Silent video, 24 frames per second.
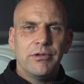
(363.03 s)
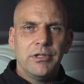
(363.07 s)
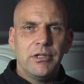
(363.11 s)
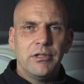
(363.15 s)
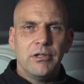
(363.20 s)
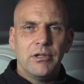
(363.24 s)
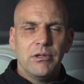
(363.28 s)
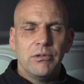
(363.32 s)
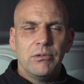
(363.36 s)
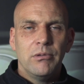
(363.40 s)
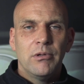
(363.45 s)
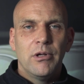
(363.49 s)

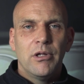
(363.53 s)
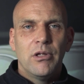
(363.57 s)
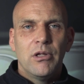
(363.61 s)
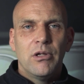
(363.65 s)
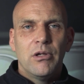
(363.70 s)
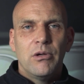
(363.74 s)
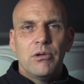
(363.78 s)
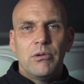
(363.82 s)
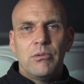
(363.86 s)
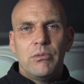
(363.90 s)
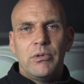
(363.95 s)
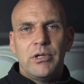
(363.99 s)

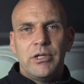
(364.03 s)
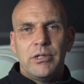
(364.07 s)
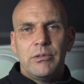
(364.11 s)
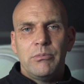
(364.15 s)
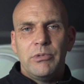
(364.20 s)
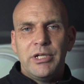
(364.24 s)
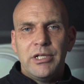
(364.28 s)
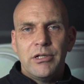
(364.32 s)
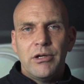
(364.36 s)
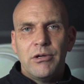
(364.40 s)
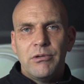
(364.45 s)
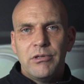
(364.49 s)

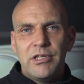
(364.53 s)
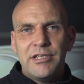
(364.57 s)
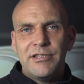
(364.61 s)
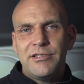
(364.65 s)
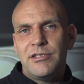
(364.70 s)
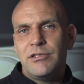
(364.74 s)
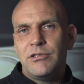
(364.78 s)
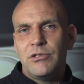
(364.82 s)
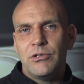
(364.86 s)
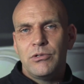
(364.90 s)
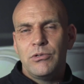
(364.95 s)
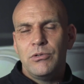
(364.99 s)
we know this
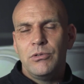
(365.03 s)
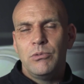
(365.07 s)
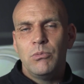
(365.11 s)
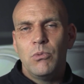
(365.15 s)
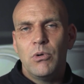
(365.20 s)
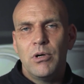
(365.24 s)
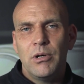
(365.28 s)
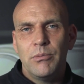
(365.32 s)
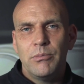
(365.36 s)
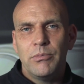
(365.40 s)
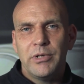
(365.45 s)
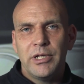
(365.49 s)
is a good
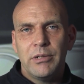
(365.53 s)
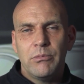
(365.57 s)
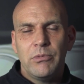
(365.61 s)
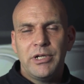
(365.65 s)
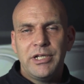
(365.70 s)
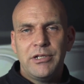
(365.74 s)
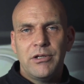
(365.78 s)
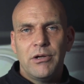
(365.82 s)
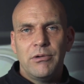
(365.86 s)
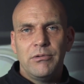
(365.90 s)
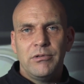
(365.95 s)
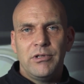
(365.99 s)
one,
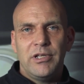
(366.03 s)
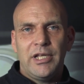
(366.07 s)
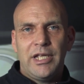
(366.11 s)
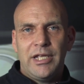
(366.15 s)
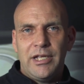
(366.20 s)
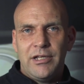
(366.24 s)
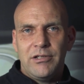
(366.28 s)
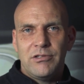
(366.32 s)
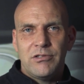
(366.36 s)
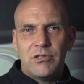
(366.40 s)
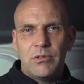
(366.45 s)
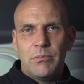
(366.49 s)
we don't
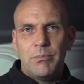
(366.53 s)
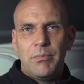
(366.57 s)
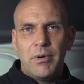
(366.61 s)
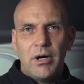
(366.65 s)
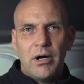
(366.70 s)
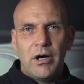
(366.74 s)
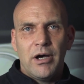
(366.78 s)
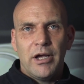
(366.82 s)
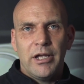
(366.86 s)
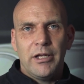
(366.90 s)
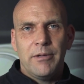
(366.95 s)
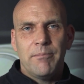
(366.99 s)
need to
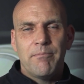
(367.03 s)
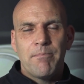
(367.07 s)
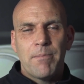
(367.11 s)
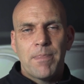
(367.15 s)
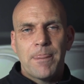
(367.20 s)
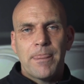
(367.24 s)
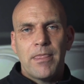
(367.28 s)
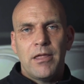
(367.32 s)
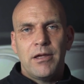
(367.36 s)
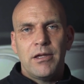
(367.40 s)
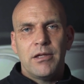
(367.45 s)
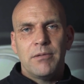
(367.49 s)
buy
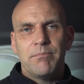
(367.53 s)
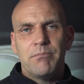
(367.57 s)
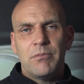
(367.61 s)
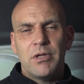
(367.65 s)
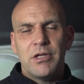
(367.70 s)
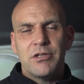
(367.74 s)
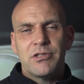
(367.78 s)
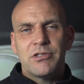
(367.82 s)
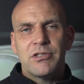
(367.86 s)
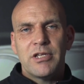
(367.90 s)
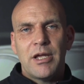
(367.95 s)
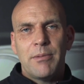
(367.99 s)

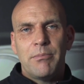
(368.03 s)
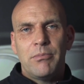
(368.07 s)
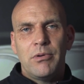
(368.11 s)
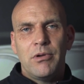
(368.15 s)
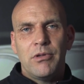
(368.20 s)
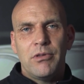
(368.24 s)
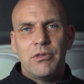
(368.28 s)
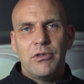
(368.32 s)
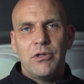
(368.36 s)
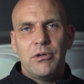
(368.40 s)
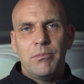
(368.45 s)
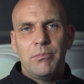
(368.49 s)
a
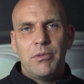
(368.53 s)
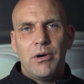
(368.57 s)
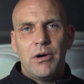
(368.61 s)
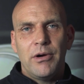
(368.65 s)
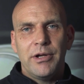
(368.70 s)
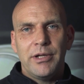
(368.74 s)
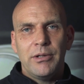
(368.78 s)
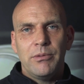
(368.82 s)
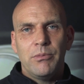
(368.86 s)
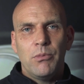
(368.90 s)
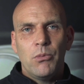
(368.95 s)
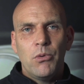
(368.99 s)
separate
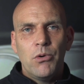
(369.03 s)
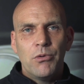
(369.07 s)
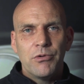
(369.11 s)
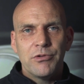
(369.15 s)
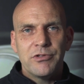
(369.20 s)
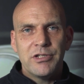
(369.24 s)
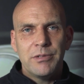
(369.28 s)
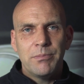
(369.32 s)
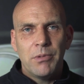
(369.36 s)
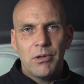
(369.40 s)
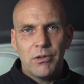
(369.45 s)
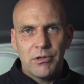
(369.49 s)
third-party
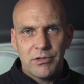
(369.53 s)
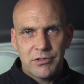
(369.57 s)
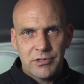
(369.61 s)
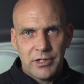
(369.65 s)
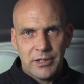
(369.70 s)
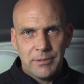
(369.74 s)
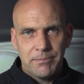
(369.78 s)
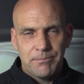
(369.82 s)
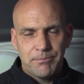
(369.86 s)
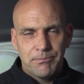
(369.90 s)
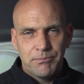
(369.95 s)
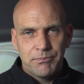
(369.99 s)
warranty
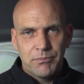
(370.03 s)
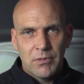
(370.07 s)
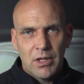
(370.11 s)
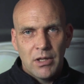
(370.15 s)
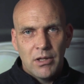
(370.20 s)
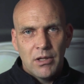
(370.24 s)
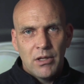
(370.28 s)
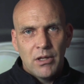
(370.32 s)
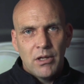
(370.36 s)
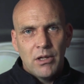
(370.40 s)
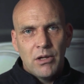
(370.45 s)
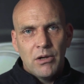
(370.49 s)
policy,
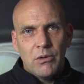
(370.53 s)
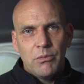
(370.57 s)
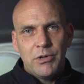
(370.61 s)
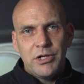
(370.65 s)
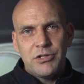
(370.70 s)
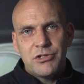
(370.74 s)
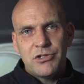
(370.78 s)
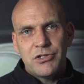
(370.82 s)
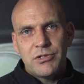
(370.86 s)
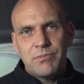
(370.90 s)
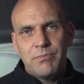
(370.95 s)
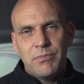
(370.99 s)

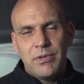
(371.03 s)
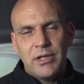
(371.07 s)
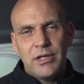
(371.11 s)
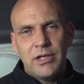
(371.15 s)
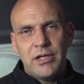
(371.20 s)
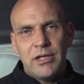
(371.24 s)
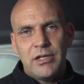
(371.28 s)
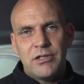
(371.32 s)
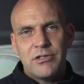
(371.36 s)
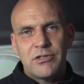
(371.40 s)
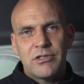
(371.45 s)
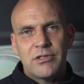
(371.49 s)
which
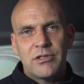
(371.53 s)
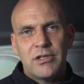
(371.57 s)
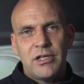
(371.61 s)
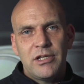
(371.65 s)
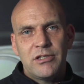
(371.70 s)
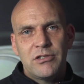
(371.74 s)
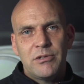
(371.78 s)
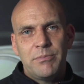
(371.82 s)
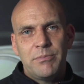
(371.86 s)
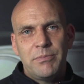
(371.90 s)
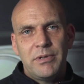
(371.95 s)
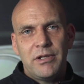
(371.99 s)

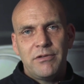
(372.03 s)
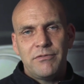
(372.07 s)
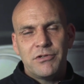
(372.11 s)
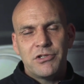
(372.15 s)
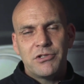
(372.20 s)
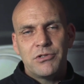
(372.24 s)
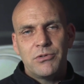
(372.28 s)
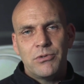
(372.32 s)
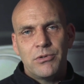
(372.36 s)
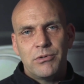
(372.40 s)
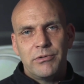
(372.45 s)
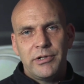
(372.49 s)
is a bit of a
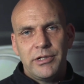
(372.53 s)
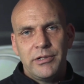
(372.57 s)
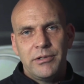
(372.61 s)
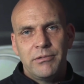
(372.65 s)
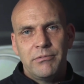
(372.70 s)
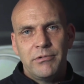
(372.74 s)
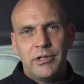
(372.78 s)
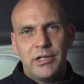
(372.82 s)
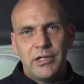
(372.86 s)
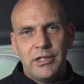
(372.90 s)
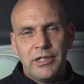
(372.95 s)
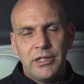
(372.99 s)
story,
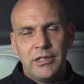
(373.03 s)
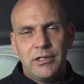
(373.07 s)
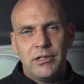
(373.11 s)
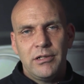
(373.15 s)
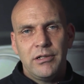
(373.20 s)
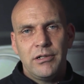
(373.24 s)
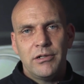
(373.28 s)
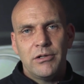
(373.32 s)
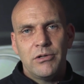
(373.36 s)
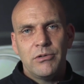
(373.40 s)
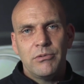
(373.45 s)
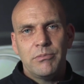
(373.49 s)
really,
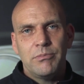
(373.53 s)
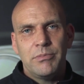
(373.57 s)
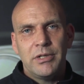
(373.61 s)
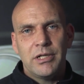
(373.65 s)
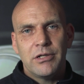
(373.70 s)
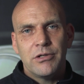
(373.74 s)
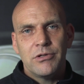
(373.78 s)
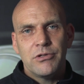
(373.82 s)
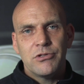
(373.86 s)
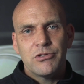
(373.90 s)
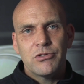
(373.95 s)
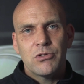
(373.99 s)

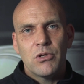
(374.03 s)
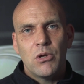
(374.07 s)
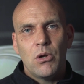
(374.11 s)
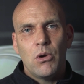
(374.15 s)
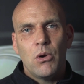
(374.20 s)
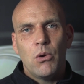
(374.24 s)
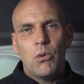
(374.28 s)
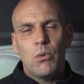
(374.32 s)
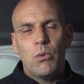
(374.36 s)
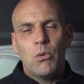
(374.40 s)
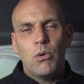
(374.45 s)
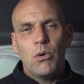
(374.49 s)
because
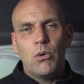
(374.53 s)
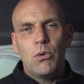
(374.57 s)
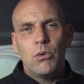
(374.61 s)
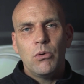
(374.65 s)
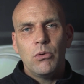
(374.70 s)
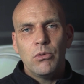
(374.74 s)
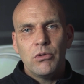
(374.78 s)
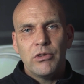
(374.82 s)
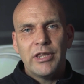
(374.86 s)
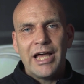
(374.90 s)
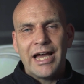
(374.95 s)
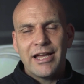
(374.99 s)

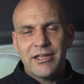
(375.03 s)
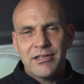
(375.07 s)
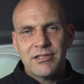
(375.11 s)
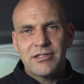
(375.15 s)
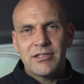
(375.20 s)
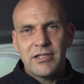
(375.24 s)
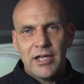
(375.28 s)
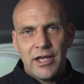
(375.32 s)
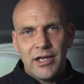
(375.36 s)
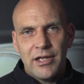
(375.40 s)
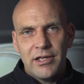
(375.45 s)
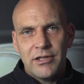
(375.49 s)
all that
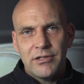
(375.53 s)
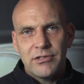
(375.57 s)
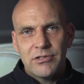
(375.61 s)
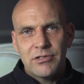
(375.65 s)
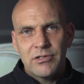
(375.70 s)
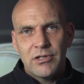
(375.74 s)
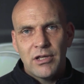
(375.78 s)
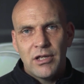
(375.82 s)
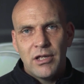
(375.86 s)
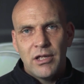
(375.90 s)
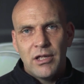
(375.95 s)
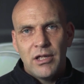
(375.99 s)
says